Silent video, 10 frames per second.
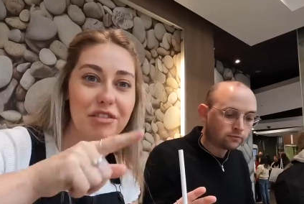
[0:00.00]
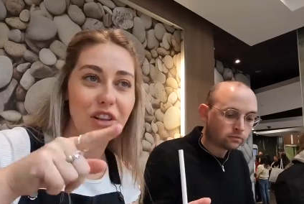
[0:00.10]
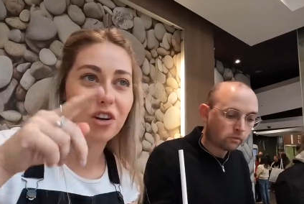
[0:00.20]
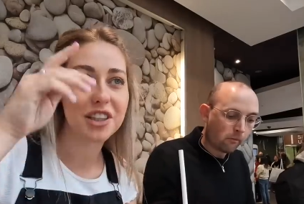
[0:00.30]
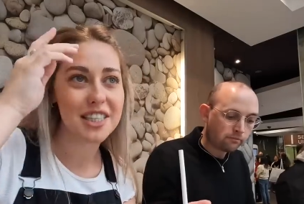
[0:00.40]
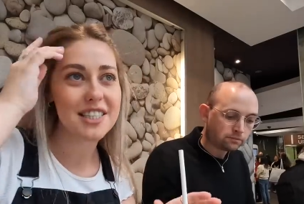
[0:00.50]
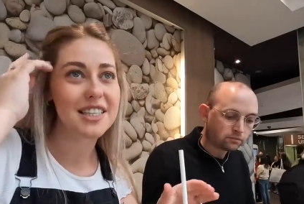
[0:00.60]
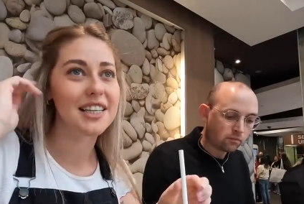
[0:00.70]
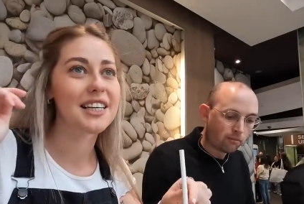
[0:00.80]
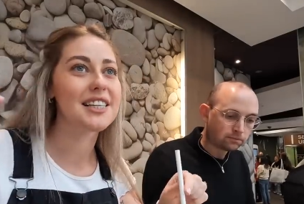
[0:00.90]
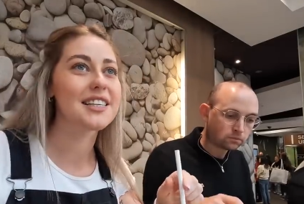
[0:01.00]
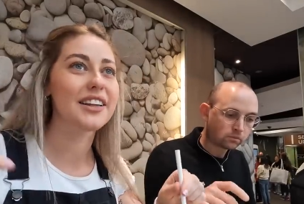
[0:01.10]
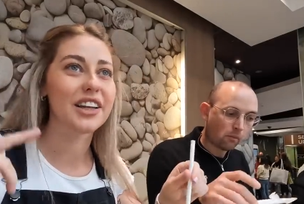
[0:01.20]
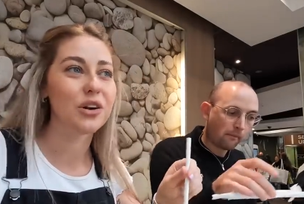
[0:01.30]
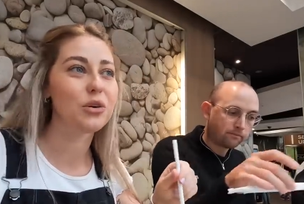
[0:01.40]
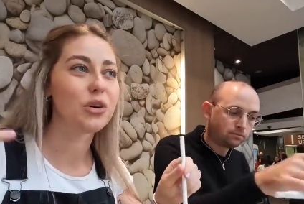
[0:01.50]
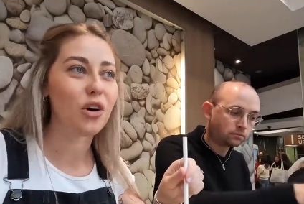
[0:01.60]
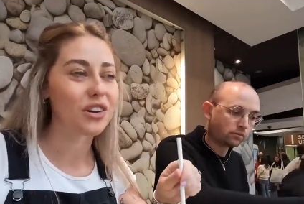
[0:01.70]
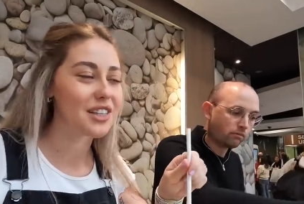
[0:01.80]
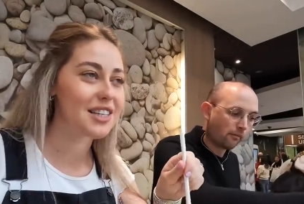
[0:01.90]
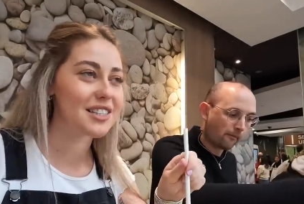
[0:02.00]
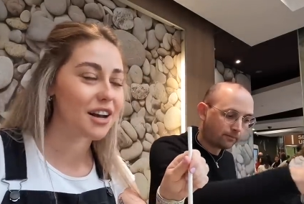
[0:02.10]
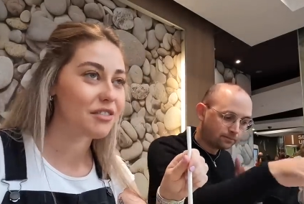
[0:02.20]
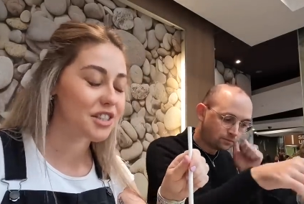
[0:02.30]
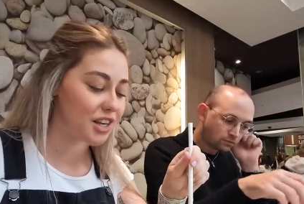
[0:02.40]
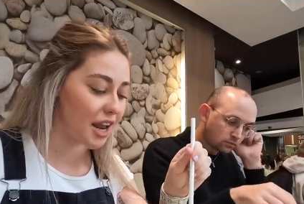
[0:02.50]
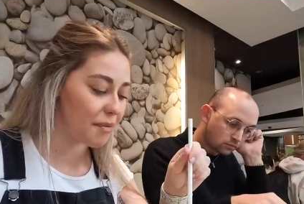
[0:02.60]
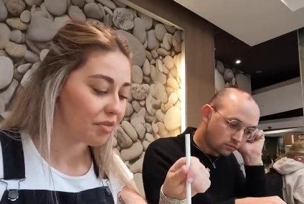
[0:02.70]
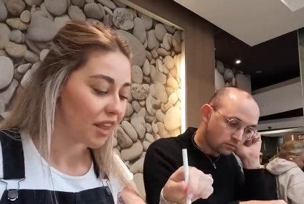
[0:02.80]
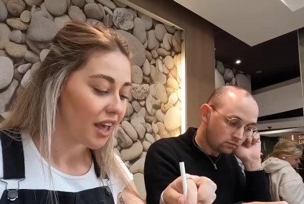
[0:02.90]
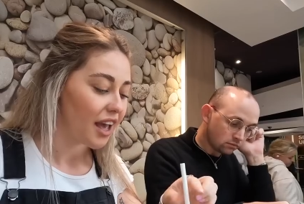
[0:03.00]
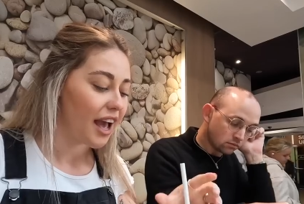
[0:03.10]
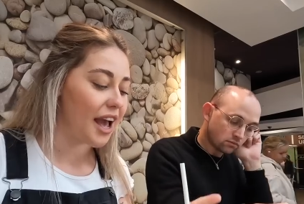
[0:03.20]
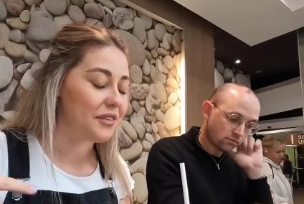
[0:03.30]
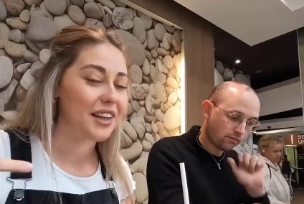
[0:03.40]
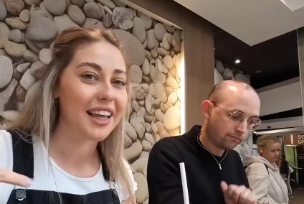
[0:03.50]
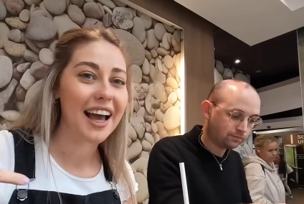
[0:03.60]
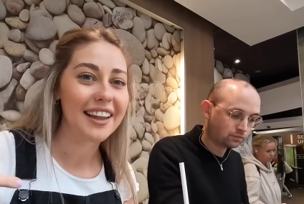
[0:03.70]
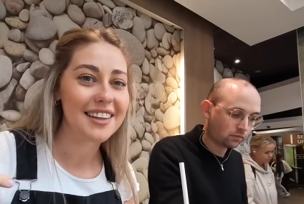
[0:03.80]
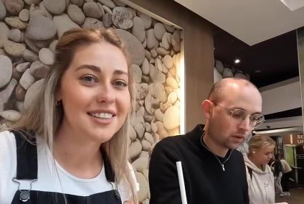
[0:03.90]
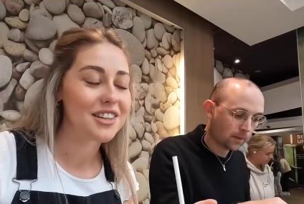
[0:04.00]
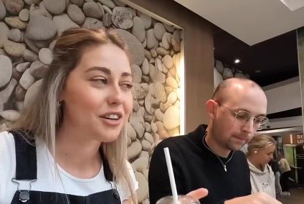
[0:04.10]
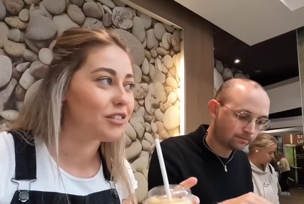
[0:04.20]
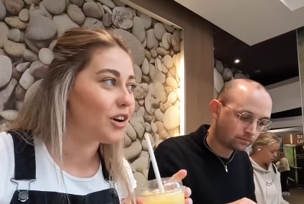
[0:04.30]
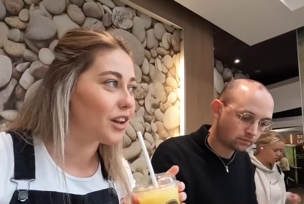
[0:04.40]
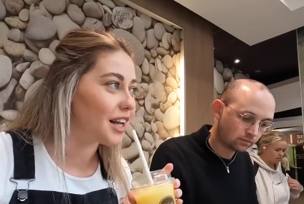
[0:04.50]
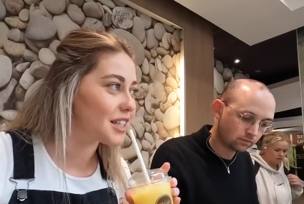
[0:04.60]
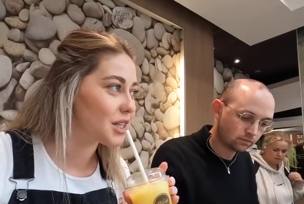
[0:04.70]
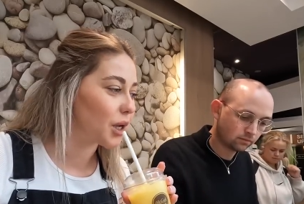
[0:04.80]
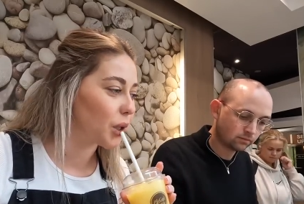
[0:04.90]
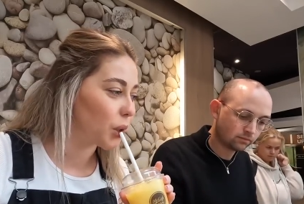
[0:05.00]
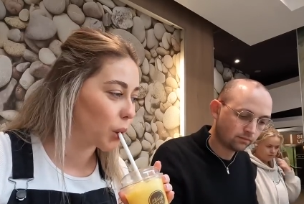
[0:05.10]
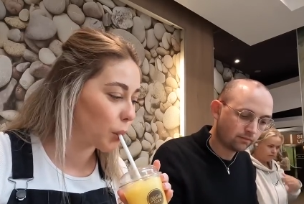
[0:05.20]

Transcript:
Speaker 1: a Florida series and they go on holiday and stuff. It's great. Anyway, they had this in their vlog last night.